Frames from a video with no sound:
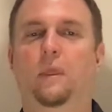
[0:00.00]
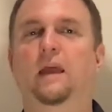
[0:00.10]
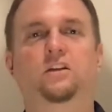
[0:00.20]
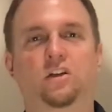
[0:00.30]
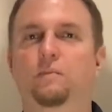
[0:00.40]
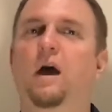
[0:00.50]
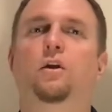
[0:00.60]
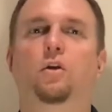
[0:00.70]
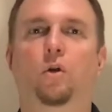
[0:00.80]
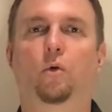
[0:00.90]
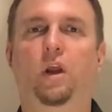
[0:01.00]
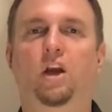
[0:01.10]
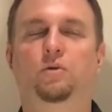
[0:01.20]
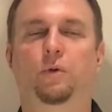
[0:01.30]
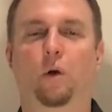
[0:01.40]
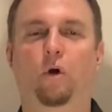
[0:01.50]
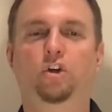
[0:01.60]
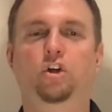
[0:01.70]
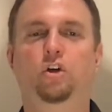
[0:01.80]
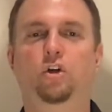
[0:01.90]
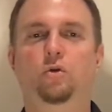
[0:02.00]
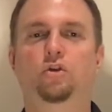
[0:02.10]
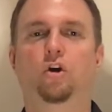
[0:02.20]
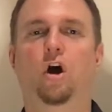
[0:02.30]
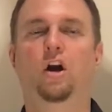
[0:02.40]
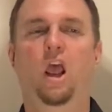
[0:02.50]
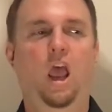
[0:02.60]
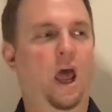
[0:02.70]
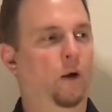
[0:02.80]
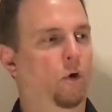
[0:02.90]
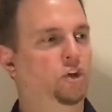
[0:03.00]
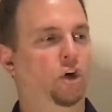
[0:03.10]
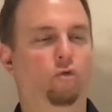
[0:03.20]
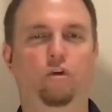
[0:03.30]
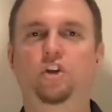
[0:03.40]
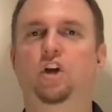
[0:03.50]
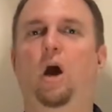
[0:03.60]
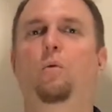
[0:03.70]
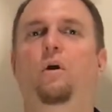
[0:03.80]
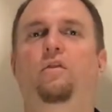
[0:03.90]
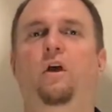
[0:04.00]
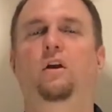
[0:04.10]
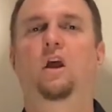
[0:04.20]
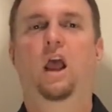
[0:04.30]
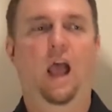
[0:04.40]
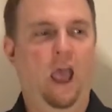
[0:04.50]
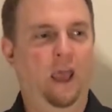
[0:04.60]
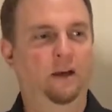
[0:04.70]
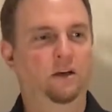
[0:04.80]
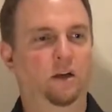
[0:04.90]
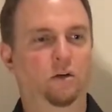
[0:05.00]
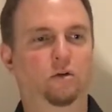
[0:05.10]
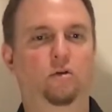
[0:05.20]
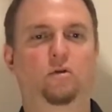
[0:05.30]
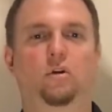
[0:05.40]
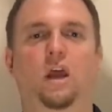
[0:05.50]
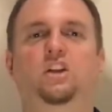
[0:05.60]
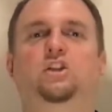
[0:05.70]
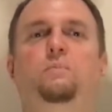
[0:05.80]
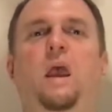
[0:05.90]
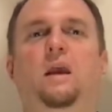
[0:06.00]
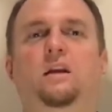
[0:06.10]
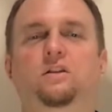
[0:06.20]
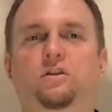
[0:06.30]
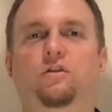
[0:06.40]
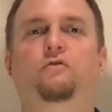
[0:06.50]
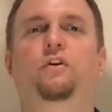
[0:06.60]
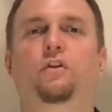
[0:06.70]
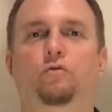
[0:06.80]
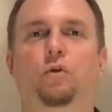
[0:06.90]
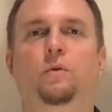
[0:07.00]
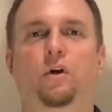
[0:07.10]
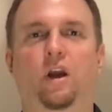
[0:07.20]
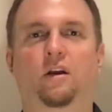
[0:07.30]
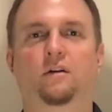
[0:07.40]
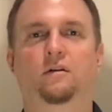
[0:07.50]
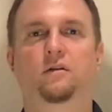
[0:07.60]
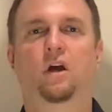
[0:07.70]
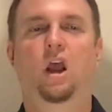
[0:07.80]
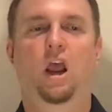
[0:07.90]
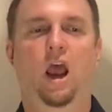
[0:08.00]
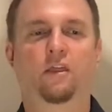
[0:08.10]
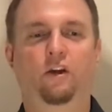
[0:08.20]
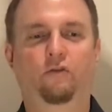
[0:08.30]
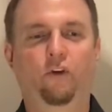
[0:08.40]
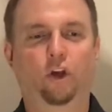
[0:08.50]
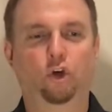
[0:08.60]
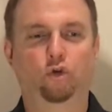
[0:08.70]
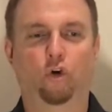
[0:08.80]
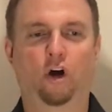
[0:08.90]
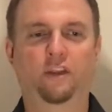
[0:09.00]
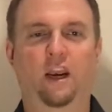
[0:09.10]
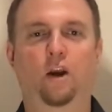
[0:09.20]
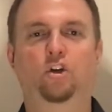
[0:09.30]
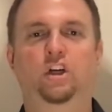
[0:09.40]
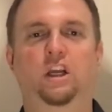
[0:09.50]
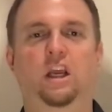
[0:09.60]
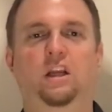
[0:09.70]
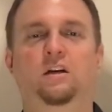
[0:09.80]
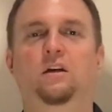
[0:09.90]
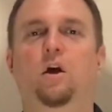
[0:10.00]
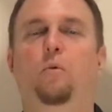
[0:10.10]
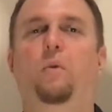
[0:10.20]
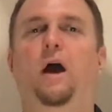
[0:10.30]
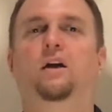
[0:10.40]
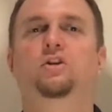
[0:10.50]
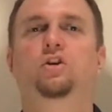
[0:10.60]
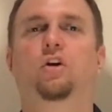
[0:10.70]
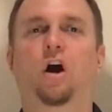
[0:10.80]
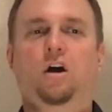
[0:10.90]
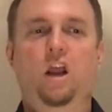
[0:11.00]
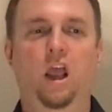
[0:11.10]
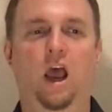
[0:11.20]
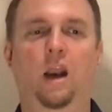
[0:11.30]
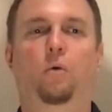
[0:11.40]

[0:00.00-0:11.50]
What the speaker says: It doesn't matter your location, but I want you to use your heart, and I want you to reach out with it and expand it to fill the room you're in. And then feel like you're drawing that energy in, back into your heart, and